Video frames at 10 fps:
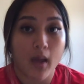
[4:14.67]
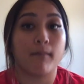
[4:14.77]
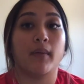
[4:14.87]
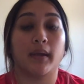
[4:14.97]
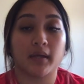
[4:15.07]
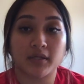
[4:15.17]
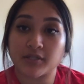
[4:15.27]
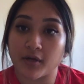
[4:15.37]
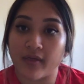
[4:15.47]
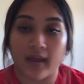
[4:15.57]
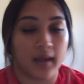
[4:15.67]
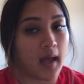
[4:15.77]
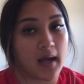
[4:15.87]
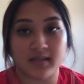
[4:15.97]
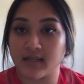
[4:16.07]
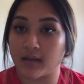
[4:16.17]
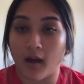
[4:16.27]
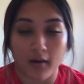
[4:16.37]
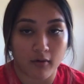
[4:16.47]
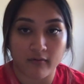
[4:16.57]
making sure that he hasn't
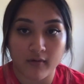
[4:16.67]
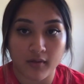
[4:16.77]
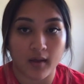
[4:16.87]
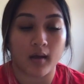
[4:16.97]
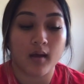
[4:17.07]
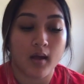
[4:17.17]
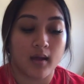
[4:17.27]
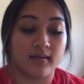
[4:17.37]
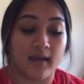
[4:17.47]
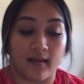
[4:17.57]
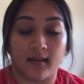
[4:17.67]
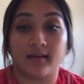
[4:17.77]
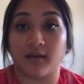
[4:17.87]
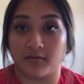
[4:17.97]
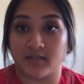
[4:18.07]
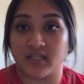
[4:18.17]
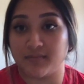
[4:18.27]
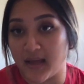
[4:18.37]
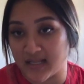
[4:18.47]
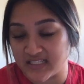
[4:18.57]
gone over the daily dosage
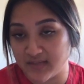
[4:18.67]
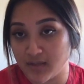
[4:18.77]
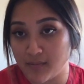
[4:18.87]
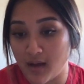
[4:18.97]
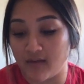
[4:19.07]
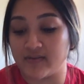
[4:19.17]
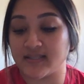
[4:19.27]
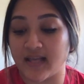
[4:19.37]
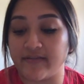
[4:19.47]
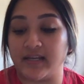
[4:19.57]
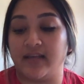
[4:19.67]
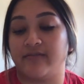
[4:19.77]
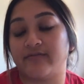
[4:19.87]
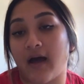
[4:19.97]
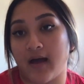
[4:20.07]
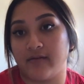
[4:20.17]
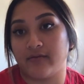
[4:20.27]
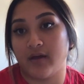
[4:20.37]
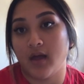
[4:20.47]
maximum of 75,